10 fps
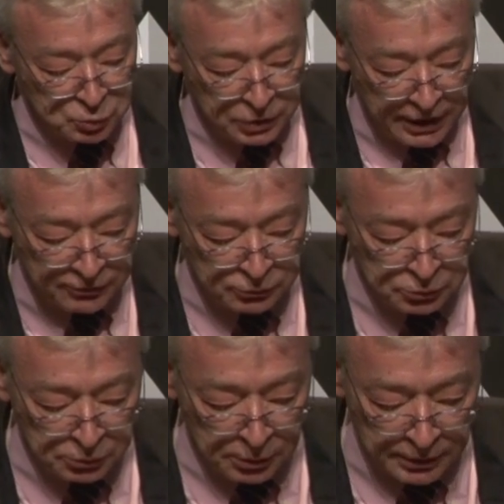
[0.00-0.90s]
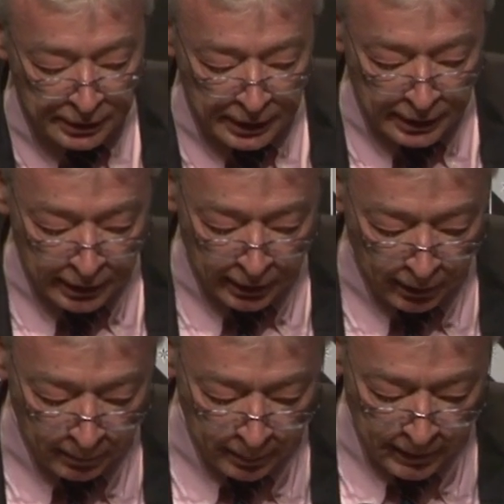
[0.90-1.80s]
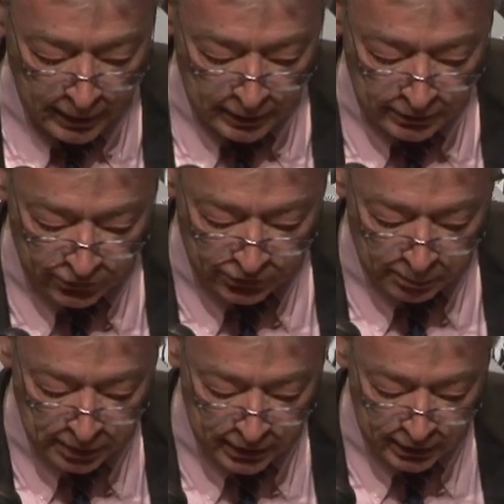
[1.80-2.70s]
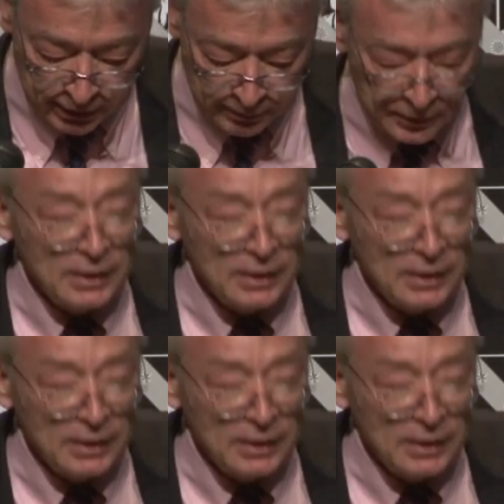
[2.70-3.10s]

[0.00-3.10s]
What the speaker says: would have to disappear.